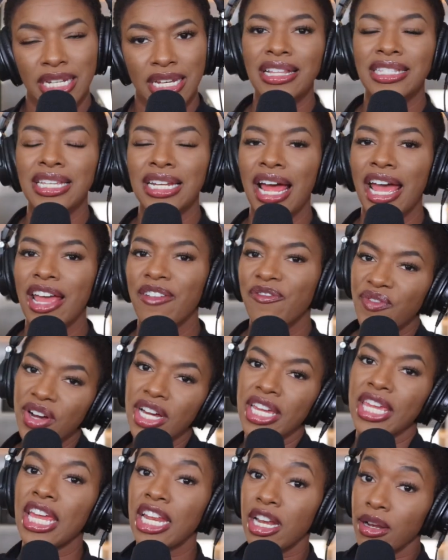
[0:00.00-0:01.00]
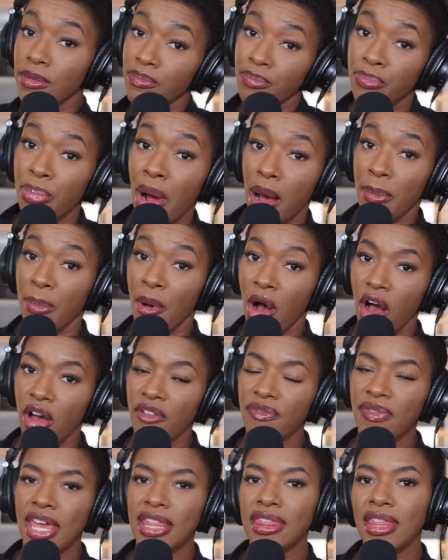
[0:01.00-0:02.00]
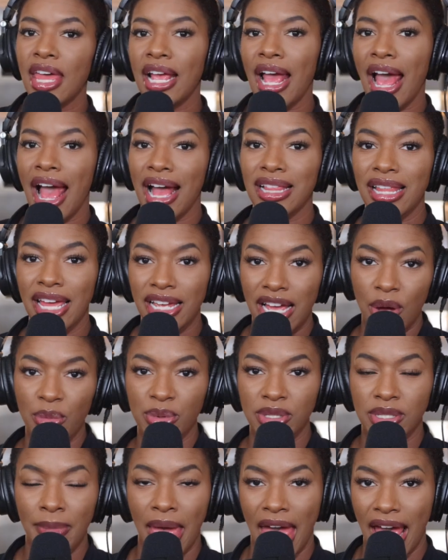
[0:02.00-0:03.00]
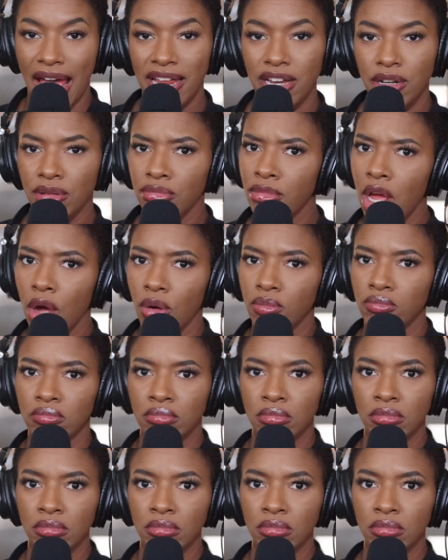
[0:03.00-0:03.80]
Did I fucking pop off and like act like I was mad? No.